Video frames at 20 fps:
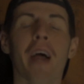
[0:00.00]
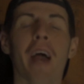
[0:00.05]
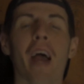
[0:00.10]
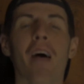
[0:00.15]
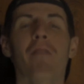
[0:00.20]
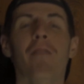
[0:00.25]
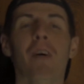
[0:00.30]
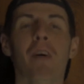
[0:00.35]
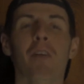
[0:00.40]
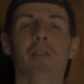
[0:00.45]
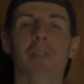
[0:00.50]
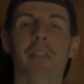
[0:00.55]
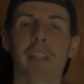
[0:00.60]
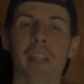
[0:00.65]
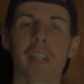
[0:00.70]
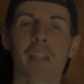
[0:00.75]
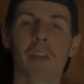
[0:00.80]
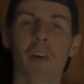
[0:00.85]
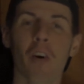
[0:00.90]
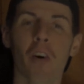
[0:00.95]
the
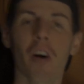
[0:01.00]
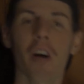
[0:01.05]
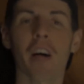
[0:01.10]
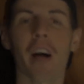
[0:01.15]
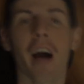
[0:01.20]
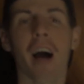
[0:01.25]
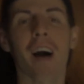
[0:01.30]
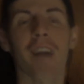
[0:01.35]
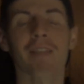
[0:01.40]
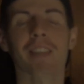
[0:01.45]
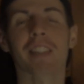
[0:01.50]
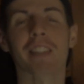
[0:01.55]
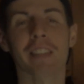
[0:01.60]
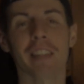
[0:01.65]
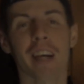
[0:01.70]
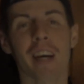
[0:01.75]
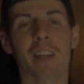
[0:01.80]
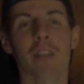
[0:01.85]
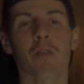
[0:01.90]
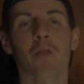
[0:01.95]
FLT Talk
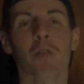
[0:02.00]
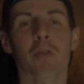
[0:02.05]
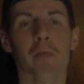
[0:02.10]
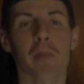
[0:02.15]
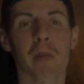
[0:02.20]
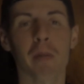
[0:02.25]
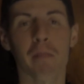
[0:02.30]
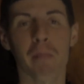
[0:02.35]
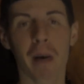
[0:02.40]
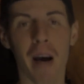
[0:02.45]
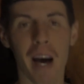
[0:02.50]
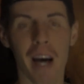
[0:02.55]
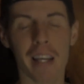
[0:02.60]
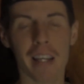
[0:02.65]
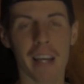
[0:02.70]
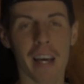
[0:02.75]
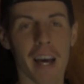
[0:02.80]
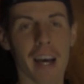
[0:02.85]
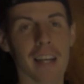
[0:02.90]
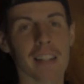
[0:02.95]
Obviously Outdoorsman
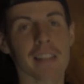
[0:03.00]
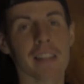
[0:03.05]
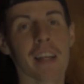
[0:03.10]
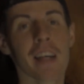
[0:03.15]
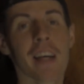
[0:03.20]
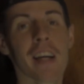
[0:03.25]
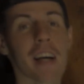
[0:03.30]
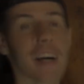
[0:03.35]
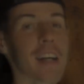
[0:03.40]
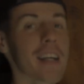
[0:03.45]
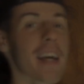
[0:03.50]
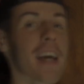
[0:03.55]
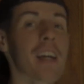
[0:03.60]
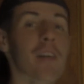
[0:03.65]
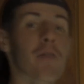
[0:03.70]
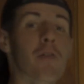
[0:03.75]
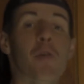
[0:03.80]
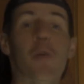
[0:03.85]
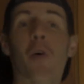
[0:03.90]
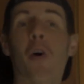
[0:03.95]
podcast. Again,
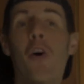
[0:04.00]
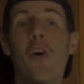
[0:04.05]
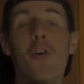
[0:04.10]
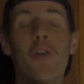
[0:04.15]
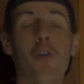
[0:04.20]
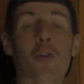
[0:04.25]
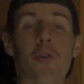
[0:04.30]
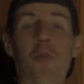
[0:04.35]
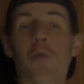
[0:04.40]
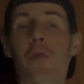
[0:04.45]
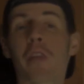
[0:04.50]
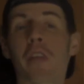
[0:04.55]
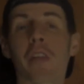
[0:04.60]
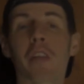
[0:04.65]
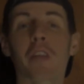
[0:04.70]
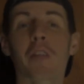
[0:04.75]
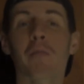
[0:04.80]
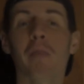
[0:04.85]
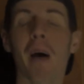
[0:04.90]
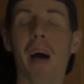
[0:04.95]
if you are new to
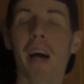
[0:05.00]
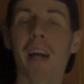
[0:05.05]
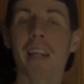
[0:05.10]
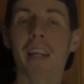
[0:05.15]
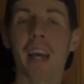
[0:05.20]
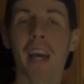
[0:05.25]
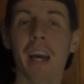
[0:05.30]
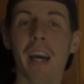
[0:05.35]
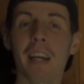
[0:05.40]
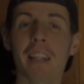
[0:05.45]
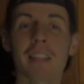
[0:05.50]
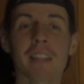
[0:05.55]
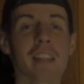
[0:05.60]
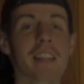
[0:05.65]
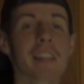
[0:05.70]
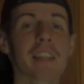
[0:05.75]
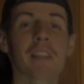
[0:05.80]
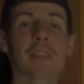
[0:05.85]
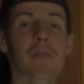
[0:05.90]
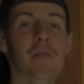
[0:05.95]
this podcast,
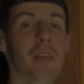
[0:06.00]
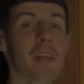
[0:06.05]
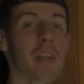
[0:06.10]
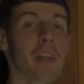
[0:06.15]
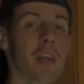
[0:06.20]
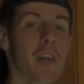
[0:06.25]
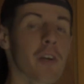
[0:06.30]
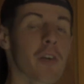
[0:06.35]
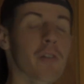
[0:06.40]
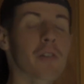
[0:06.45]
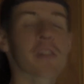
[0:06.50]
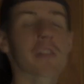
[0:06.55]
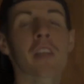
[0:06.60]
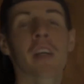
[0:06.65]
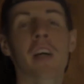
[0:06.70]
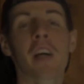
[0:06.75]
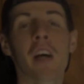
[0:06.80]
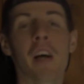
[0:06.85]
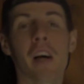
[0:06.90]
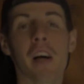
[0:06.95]
these videos,
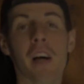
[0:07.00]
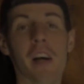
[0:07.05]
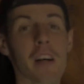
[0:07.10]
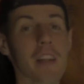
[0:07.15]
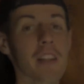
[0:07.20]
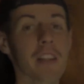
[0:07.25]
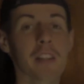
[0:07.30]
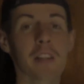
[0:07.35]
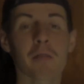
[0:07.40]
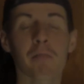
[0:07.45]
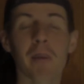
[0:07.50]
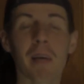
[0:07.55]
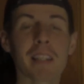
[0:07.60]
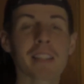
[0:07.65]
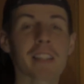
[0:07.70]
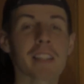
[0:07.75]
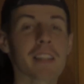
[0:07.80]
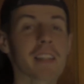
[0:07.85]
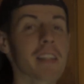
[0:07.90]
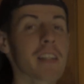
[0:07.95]
this is
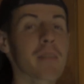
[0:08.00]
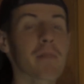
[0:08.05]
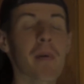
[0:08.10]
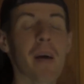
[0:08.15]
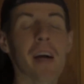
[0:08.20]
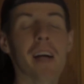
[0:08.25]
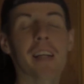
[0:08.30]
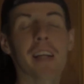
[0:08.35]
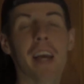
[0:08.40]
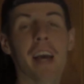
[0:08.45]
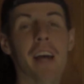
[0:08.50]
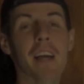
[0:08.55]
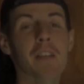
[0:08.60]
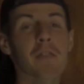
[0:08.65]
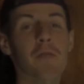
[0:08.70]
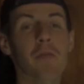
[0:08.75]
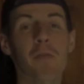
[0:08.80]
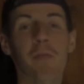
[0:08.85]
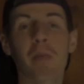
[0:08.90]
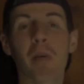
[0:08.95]
basically a
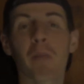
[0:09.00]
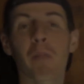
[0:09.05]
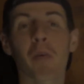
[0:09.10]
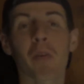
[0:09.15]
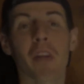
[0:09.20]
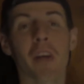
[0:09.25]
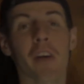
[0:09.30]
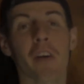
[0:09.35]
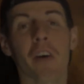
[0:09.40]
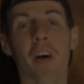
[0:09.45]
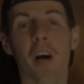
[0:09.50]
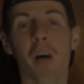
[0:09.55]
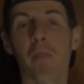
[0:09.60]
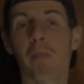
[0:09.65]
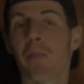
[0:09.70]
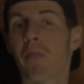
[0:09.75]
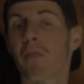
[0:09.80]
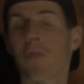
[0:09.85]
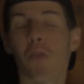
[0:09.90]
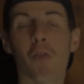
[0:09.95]
podcast for people that are
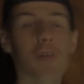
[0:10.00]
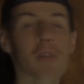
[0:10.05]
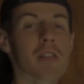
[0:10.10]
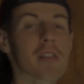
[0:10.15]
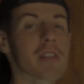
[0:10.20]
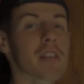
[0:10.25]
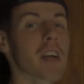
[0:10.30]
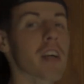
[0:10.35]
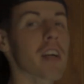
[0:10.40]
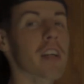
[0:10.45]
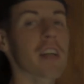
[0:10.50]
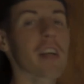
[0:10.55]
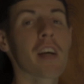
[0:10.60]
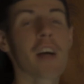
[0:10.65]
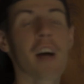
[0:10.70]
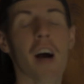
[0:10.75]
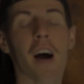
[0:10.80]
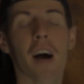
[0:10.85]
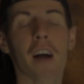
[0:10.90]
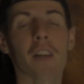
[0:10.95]
up before the sun,
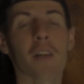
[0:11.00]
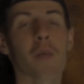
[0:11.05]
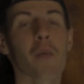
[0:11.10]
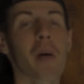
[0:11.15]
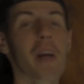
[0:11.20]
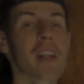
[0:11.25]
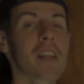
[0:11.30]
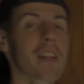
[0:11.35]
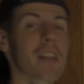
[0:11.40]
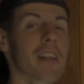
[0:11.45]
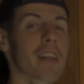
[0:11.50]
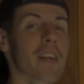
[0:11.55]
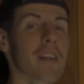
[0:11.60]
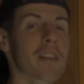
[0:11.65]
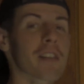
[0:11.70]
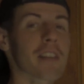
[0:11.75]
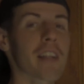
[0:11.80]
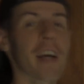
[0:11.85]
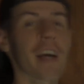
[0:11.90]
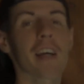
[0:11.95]
on the way to the deer
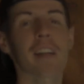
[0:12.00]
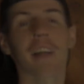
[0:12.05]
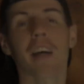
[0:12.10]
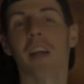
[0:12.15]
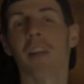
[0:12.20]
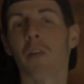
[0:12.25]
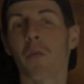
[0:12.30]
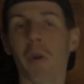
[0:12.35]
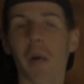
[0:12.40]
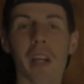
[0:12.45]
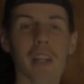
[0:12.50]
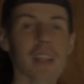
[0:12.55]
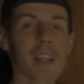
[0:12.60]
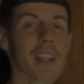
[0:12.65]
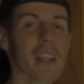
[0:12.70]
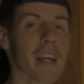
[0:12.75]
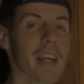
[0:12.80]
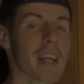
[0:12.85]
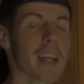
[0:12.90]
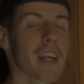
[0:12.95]
stand, on the way to the
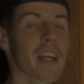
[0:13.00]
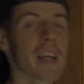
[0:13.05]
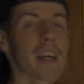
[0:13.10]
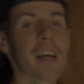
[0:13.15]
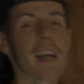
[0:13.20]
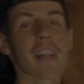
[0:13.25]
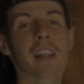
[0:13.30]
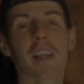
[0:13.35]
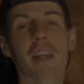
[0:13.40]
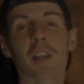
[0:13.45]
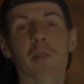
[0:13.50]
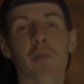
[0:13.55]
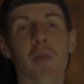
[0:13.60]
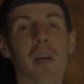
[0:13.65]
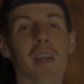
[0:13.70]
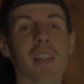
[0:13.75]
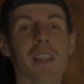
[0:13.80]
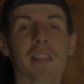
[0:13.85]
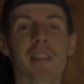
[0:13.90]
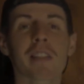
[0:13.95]
lake, and they just
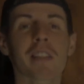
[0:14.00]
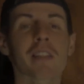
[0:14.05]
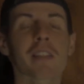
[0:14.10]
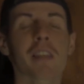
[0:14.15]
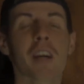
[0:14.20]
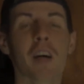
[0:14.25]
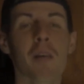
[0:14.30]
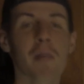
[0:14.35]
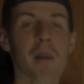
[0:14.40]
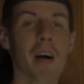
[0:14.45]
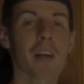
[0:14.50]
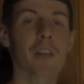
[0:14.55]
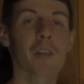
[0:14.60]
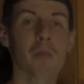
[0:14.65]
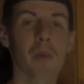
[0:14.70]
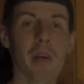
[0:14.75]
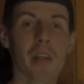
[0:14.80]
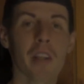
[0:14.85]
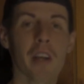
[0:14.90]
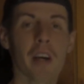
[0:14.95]
want to listen to something on the
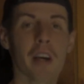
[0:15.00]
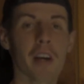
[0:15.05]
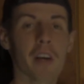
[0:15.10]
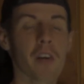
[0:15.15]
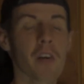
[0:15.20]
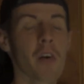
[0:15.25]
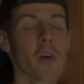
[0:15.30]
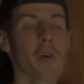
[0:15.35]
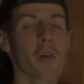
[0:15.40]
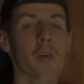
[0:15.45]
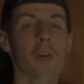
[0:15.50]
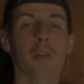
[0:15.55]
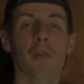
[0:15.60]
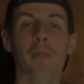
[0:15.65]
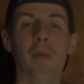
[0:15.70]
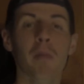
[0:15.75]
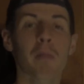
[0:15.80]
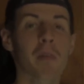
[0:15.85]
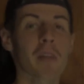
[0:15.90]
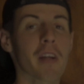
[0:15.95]
way there, or the
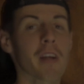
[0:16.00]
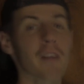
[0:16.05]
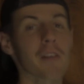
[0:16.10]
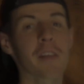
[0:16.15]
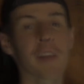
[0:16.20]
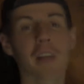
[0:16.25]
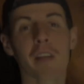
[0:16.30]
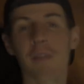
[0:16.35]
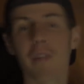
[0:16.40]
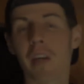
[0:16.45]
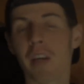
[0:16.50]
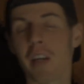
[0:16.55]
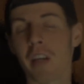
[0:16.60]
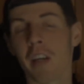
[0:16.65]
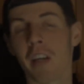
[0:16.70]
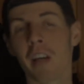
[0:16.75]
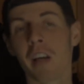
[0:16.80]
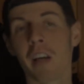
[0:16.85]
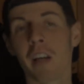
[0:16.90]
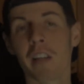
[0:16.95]
people that are leaving
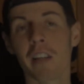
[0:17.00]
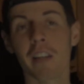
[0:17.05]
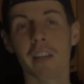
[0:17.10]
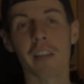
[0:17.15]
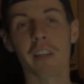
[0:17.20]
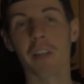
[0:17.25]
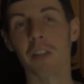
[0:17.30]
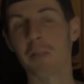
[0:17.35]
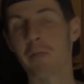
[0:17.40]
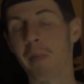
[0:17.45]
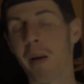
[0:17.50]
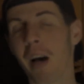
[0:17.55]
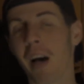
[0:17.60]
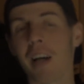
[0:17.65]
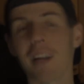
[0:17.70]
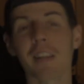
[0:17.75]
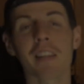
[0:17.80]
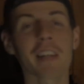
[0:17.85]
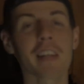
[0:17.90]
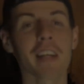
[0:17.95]
the deer
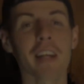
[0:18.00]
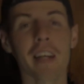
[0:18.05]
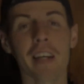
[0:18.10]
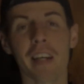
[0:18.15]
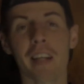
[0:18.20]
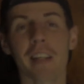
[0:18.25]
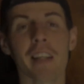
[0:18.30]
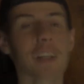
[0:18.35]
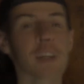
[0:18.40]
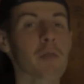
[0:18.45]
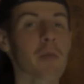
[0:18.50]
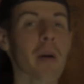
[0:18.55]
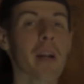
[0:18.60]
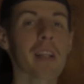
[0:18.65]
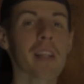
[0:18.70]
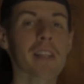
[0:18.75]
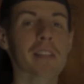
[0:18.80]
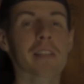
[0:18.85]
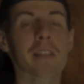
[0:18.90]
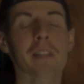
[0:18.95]
spot lake and they just want
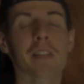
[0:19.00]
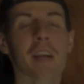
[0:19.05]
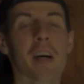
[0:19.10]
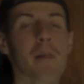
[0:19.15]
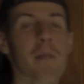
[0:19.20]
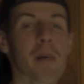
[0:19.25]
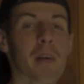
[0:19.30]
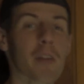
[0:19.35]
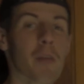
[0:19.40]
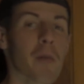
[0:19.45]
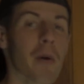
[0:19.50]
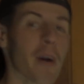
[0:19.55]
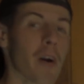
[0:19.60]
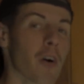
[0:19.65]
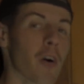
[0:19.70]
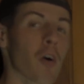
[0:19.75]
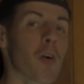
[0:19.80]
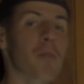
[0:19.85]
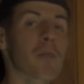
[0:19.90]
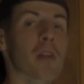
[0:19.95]
to listen to something on the way
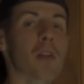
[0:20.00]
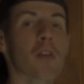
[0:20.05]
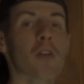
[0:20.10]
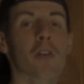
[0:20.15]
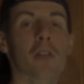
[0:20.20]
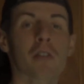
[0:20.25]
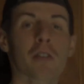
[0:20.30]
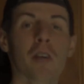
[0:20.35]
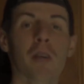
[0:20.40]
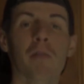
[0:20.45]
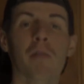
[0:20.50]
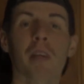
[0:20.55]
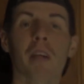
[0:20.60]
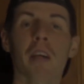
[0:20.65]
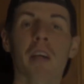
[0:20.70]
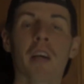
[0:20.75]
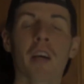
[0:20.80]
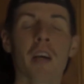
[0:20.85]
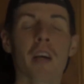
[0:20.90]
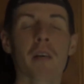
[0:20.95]
home to learn
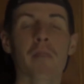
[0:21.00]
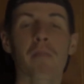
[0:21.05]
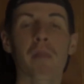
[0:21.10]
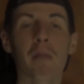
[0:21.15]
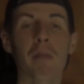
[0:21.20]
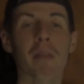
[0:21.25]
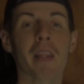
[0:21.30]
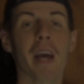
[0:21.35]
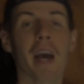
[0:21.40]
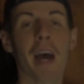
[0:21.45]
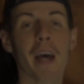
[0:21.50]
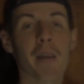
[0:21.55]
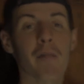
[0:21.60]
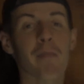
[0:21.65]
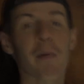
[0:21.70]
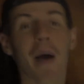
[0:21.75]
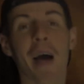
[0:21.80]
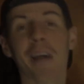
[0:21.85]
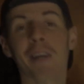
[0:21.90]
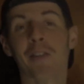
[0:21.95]
something. Maybe they had a
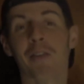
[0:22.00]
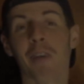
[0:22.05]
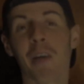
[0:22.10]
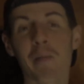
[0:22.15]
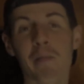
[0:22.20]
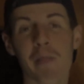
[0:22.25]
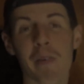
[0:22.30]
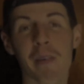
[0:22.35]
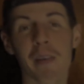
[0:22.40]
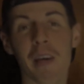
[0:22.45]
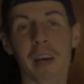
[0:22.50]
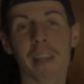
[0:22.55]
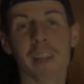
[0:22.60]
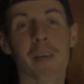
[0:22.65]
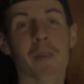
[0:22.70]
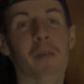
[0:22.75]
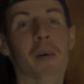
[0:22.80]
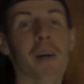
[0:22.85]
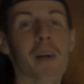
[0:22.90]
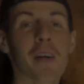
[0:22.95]
bad trip and
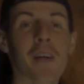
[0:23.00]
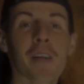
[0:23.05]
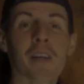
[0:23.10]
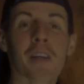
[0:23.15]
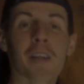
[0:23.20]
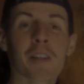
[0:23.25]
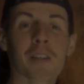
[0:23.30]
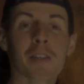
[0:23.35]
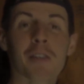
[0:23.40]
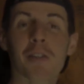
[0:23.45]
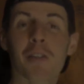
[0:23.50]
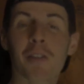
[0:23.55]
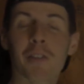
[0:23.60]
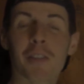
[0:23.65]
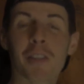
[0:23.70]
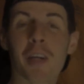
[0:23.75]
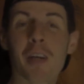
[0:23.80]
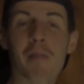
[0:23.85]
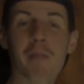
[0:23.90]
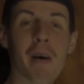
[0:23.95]
they want to
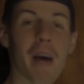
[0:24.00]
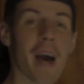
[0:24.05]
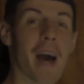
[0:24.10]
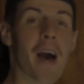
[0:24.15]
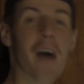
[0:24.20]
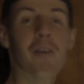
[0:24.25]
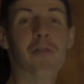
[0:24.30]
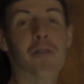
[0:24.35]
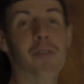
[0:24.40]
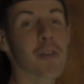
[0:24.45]
search up how